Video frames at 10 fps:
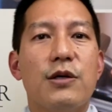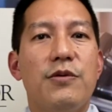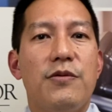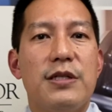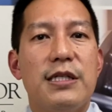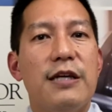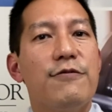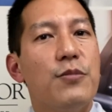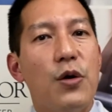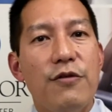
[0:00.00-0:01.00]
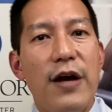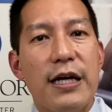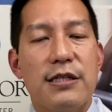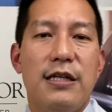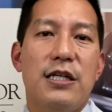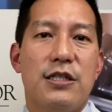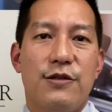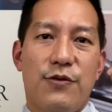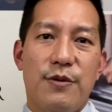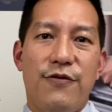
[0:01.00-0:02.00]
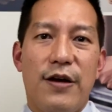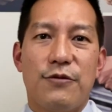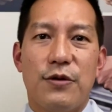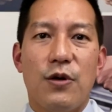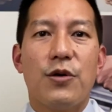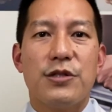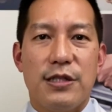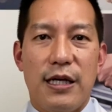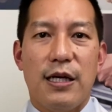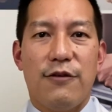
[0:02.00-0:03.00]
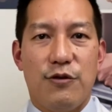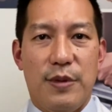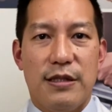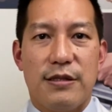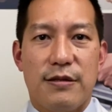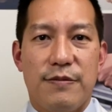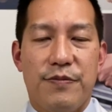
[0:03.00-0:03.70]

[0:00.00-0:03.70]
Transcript: we receive more vaccinations from the federal or state governments.